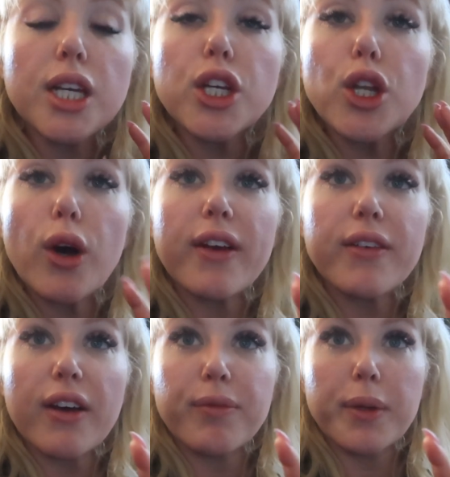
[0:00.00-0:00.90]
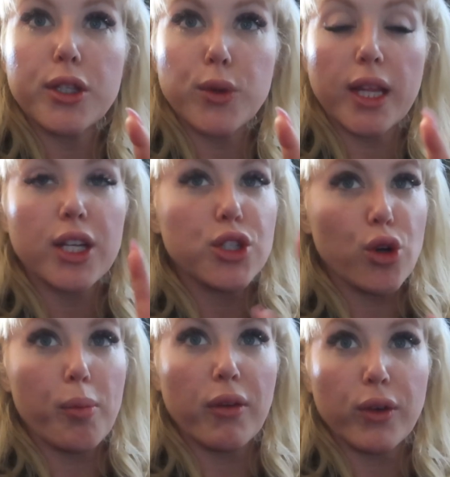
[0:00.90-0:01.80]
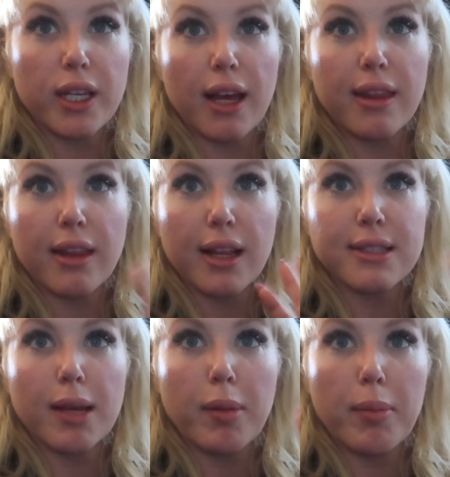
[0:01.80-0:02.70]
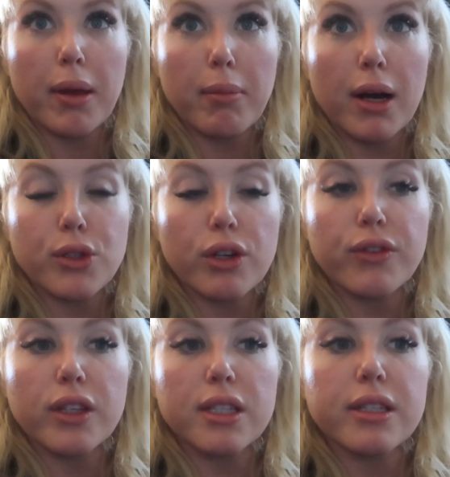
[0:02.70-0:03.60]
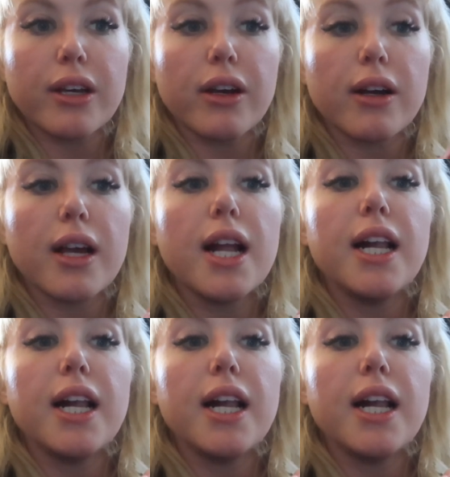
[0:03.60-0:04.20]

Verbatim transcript: you know I, have been doing that show up every day thing that's like my big mantra for this year